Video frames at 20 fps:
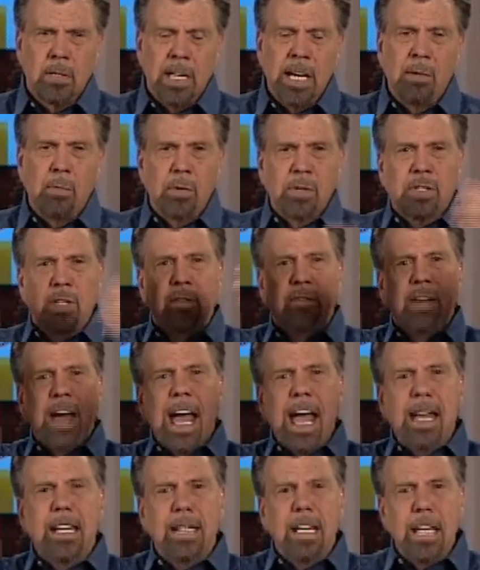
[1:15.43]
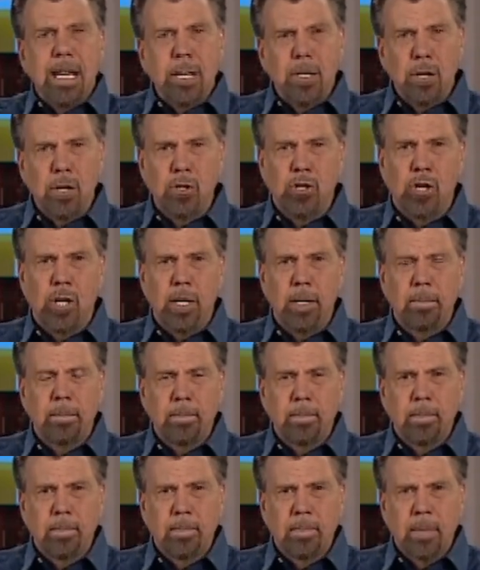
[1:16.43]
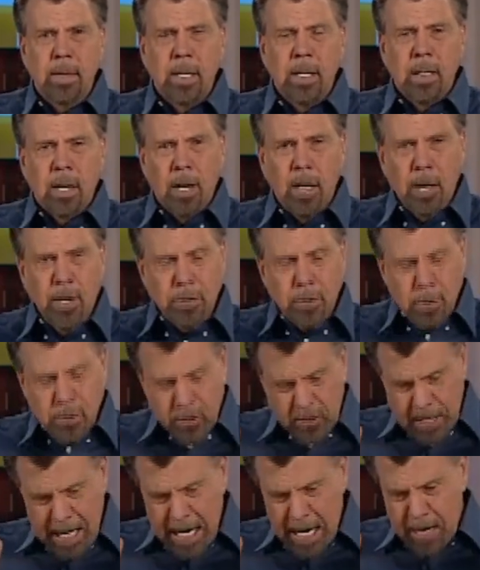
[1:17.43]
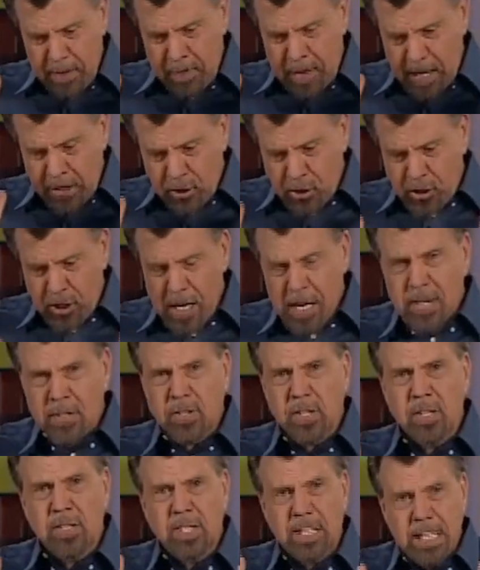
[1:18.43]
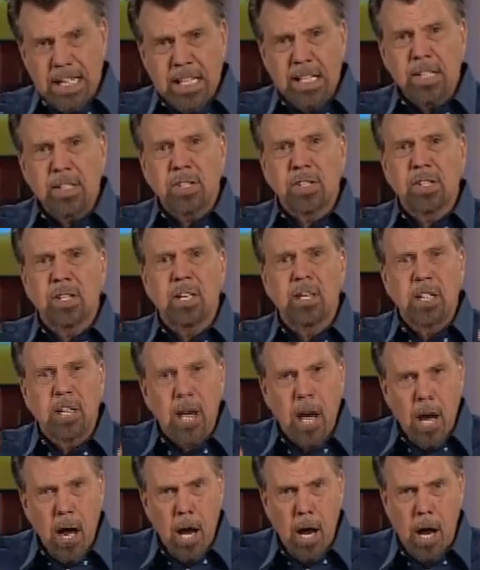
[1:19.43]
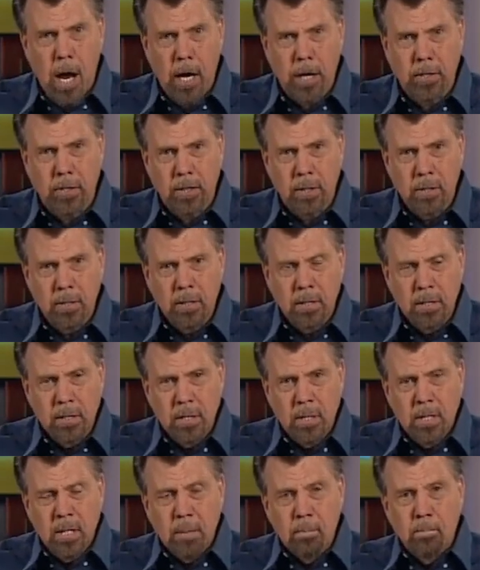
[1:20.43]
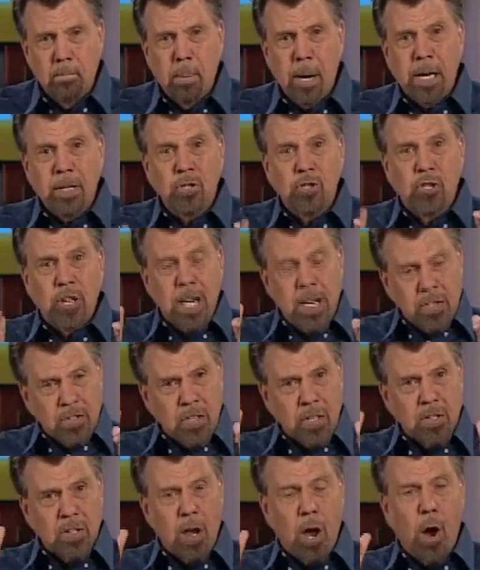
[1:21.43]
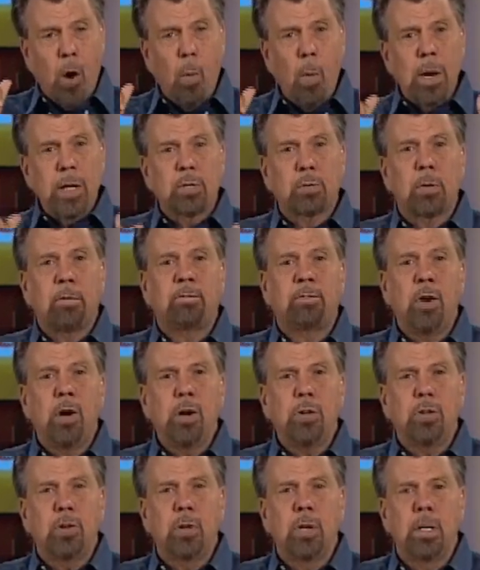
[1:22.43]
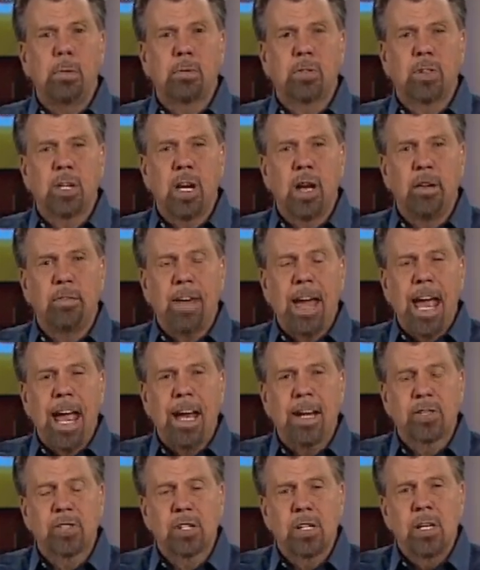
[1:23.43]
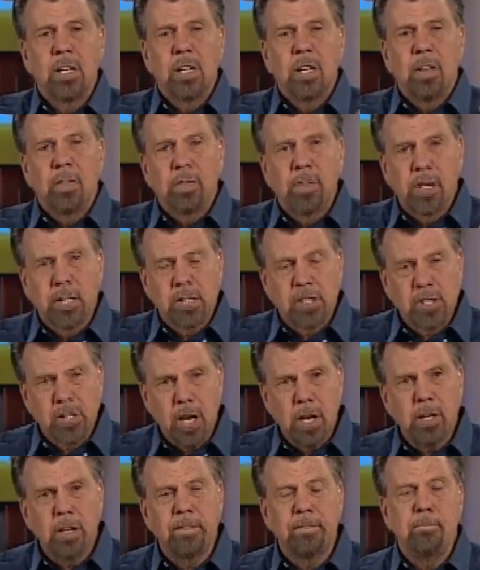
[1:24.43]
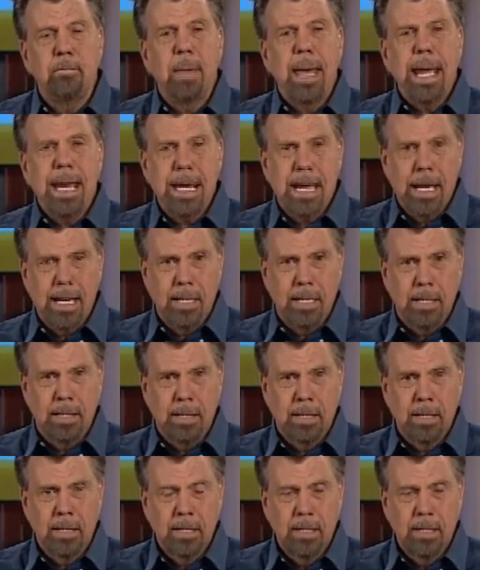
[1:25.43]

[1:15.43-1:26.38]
It was divine energy. Understand that Jesus is God, but Jesus always referred to himself as the Son of Man.